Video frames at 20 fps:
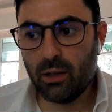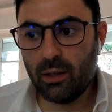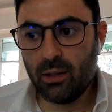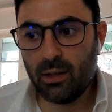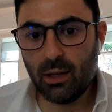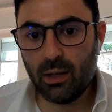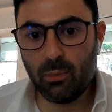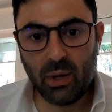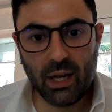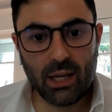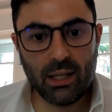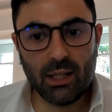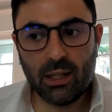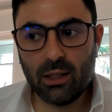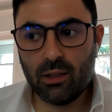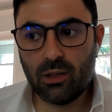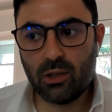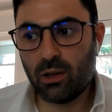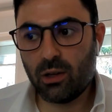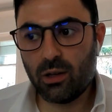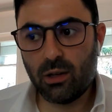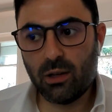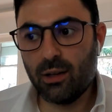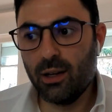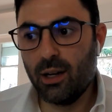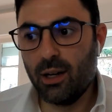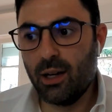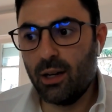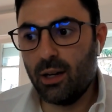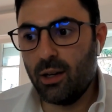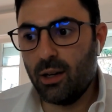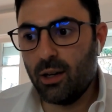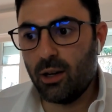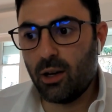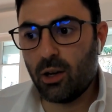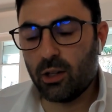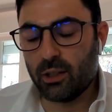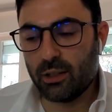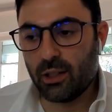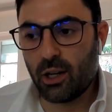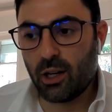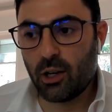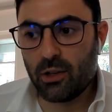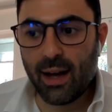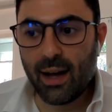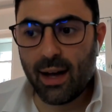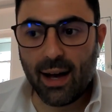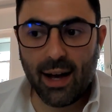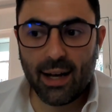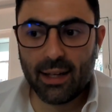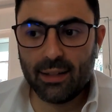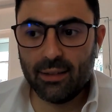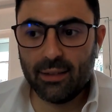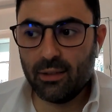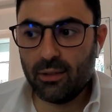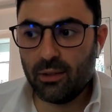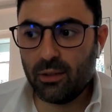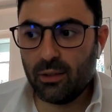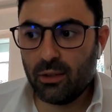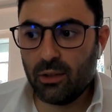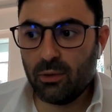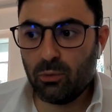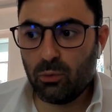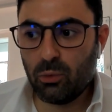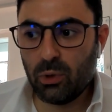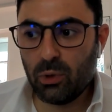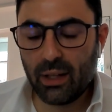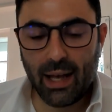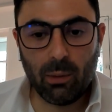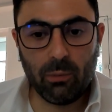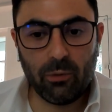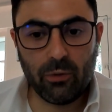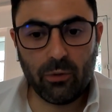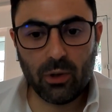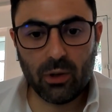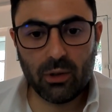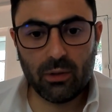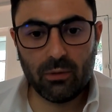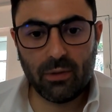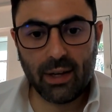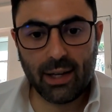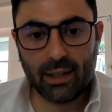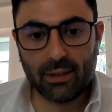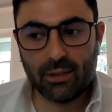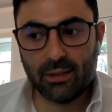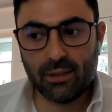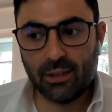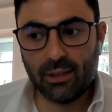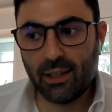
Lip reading: Opinions are not really helpful. In fact,